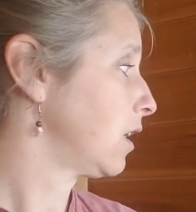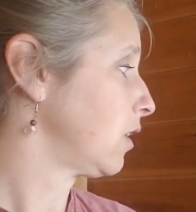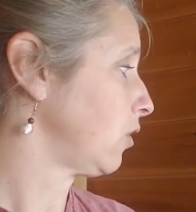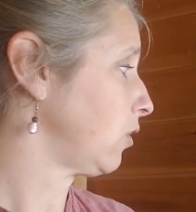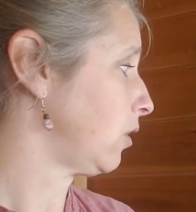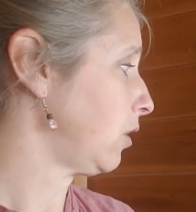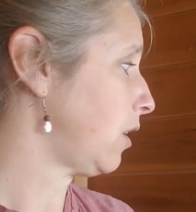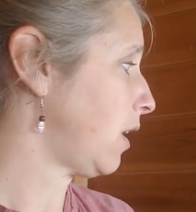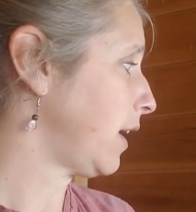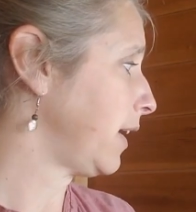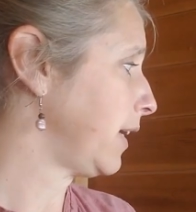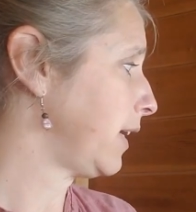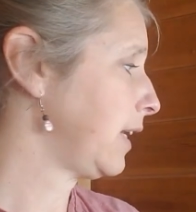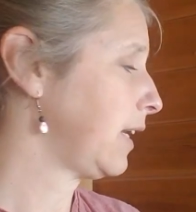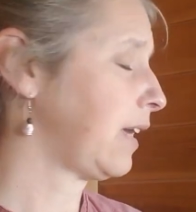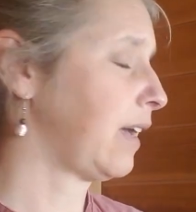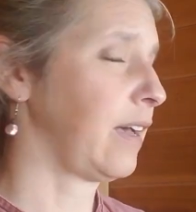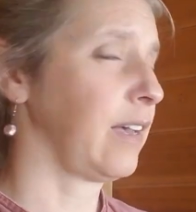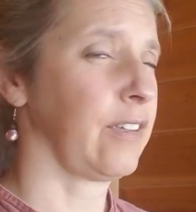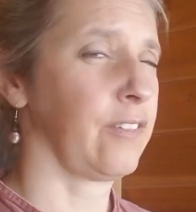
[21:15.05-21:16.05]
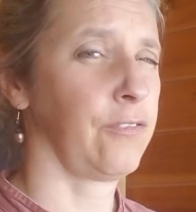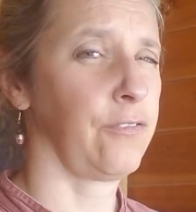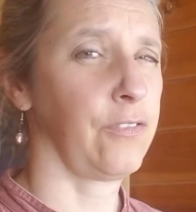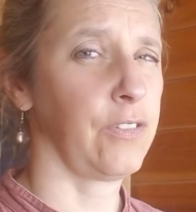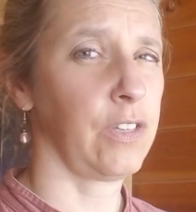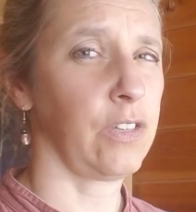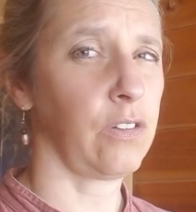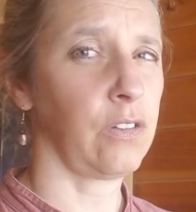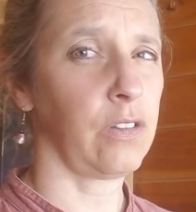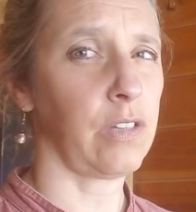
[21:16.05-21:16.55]
A lion, I
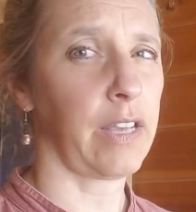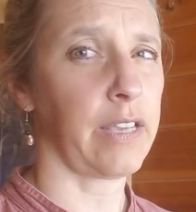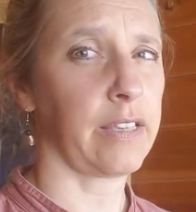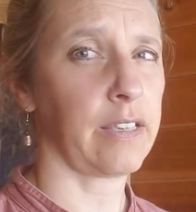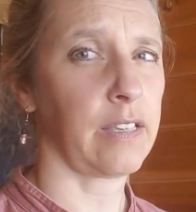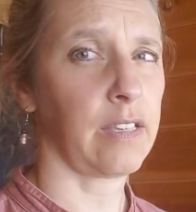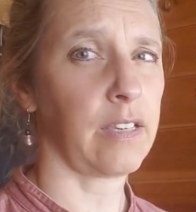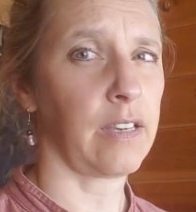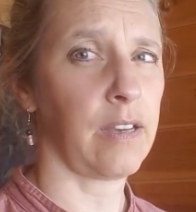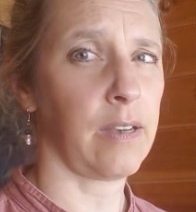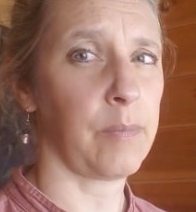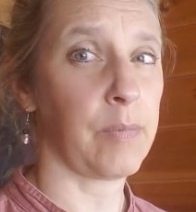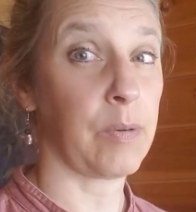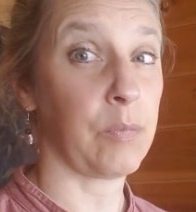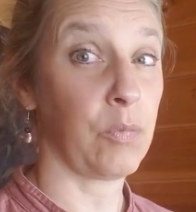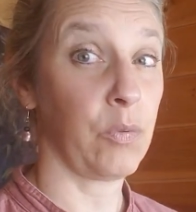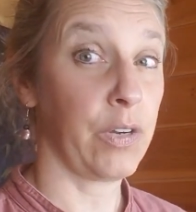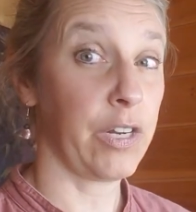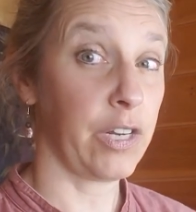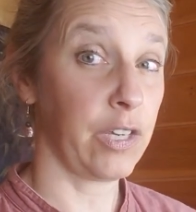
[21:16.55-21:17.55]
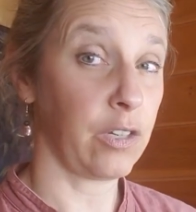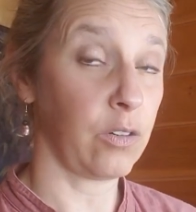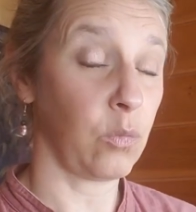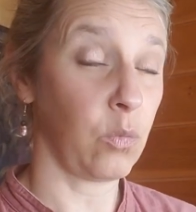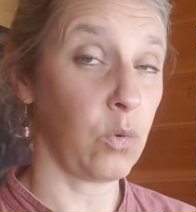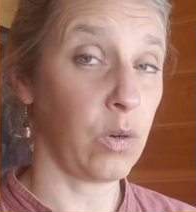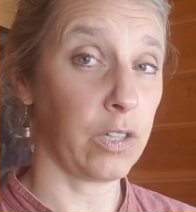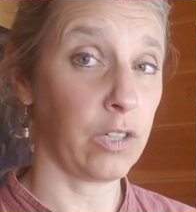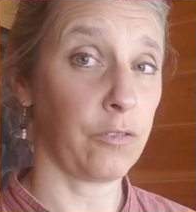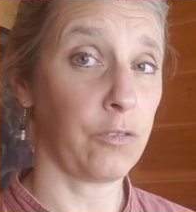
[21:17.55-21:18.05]
feel like um, I'm reading a
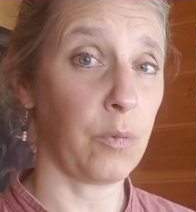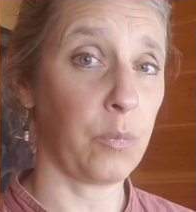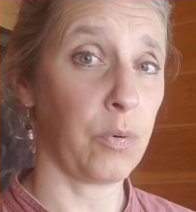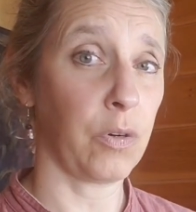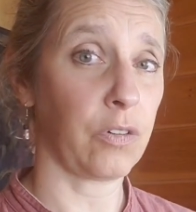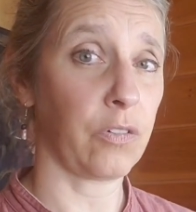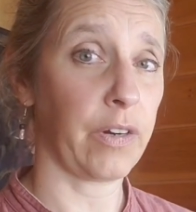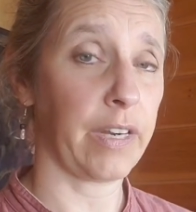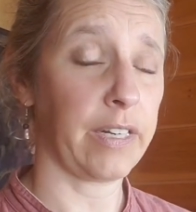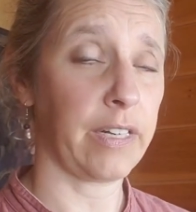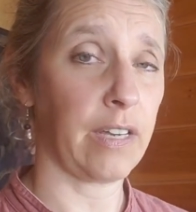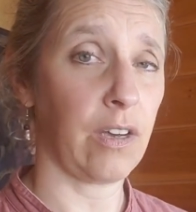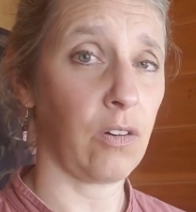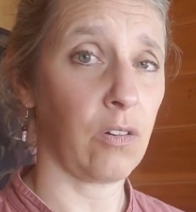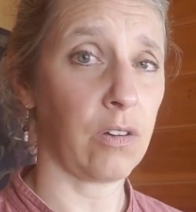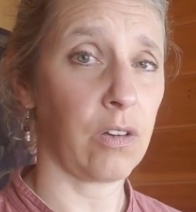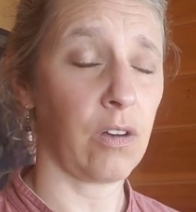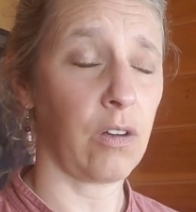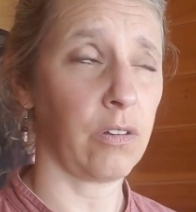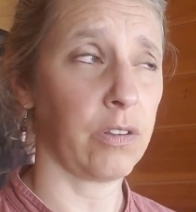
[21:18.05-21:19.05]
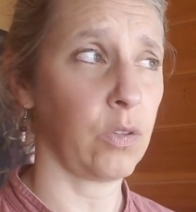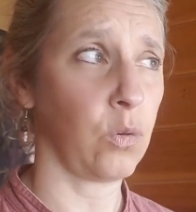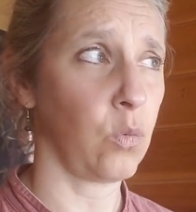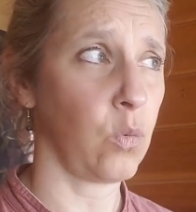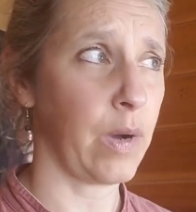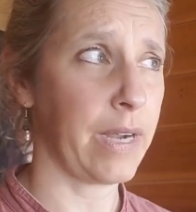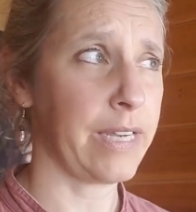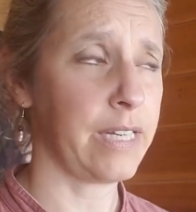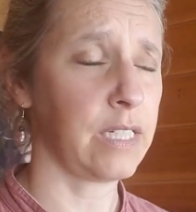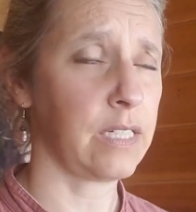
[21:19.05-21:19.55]
wonderful book right now called The
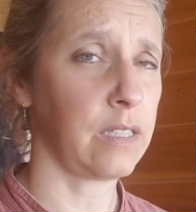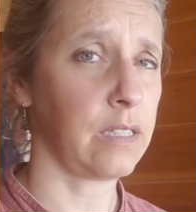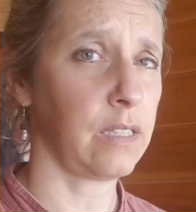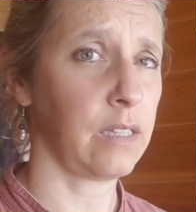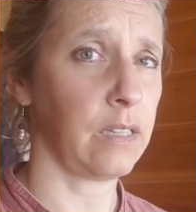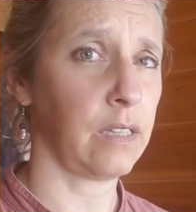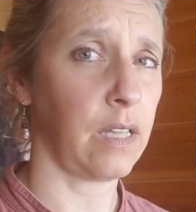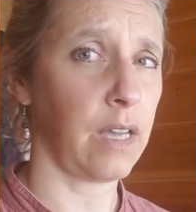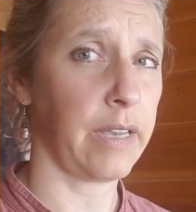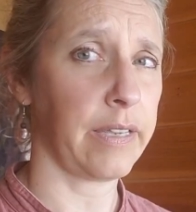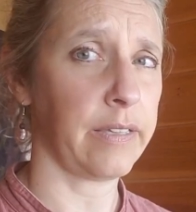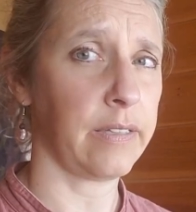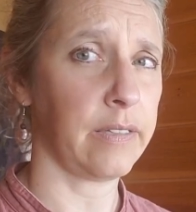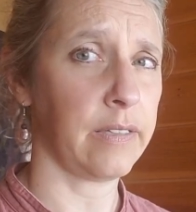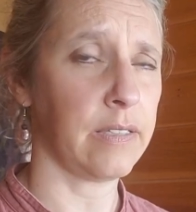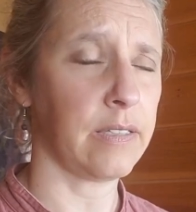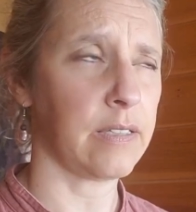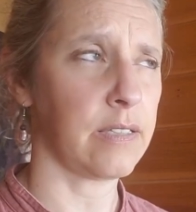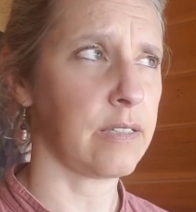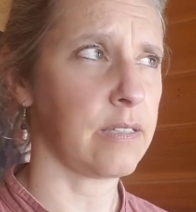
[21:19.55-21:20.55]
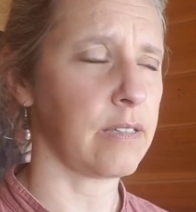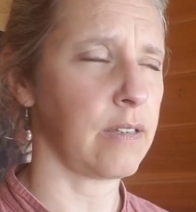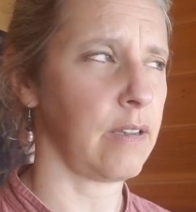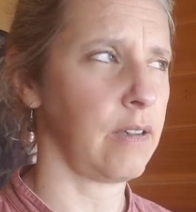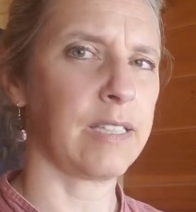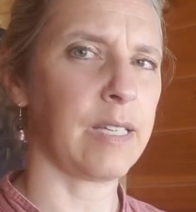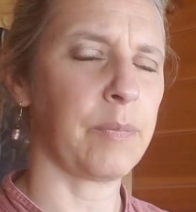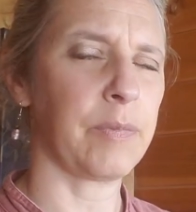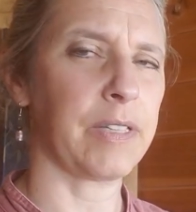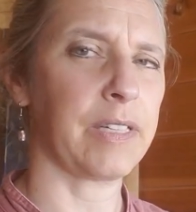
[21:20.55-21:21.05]
White Lions,
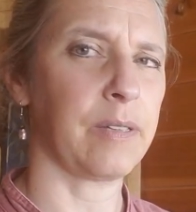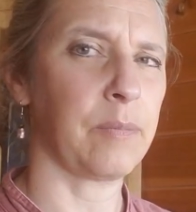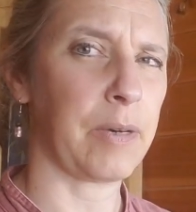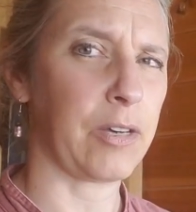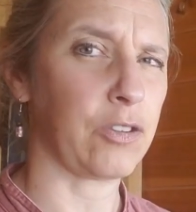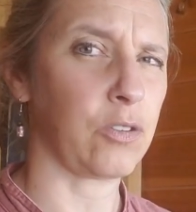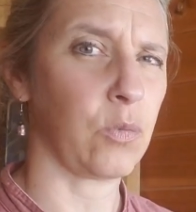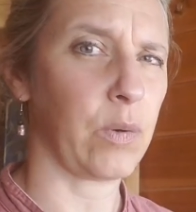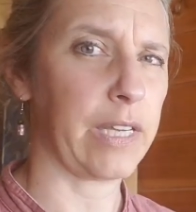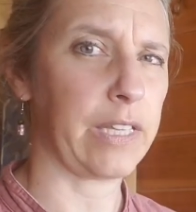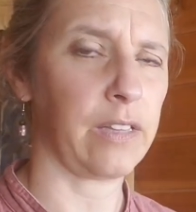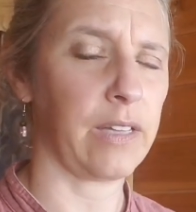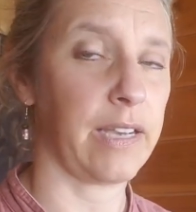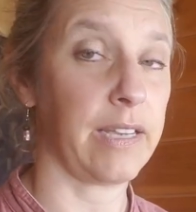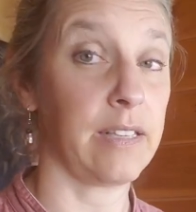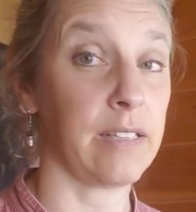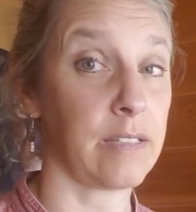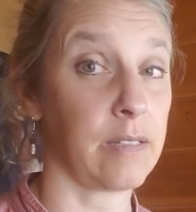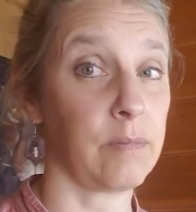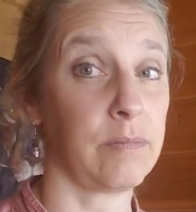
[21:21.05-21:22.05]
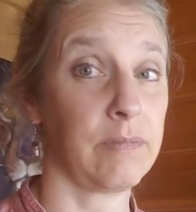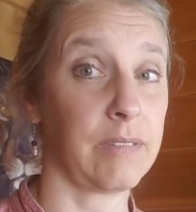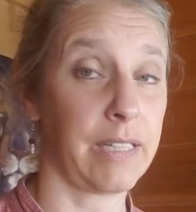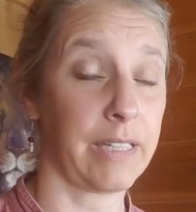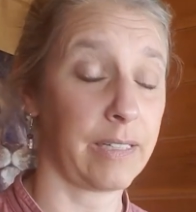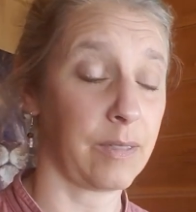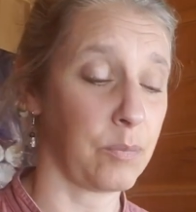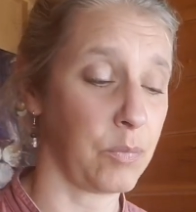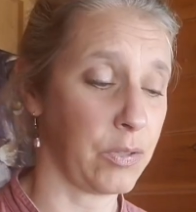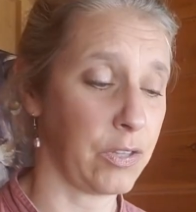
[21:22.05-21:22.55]
something about the White Lions. I'll,
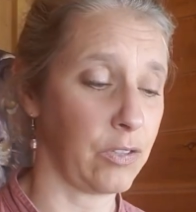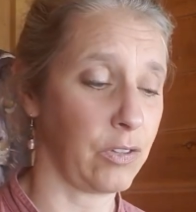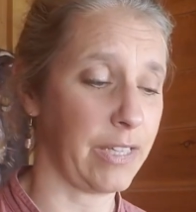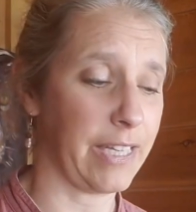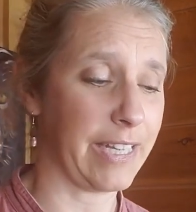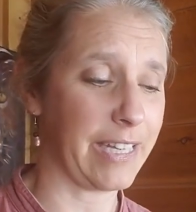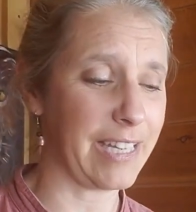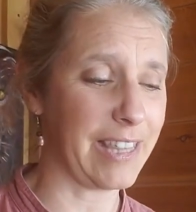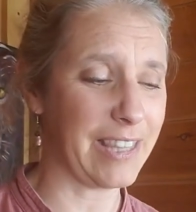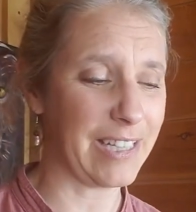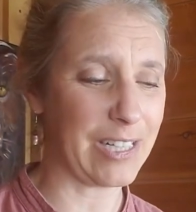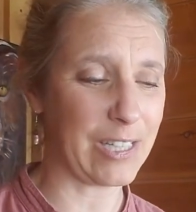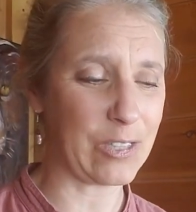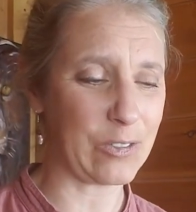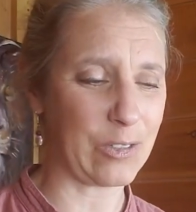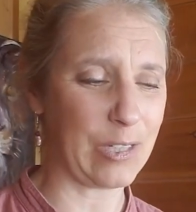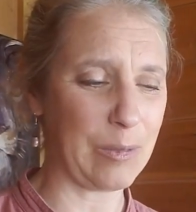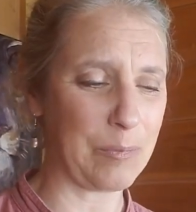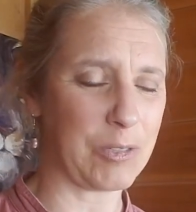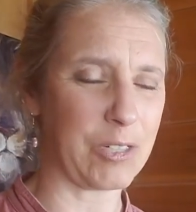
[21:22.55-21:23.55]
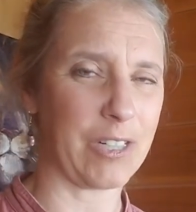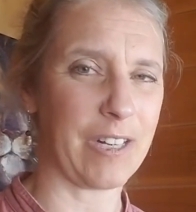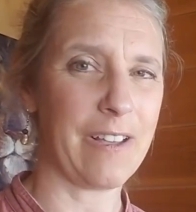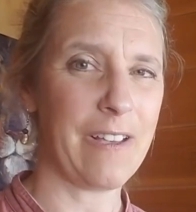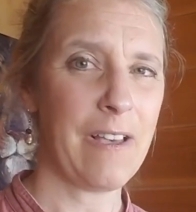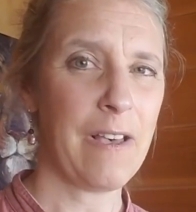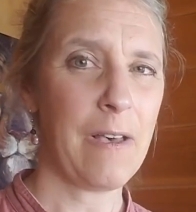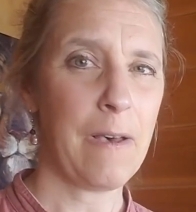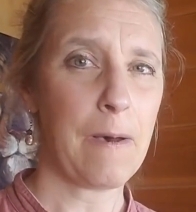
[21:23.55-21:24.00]
I can put the link in the description.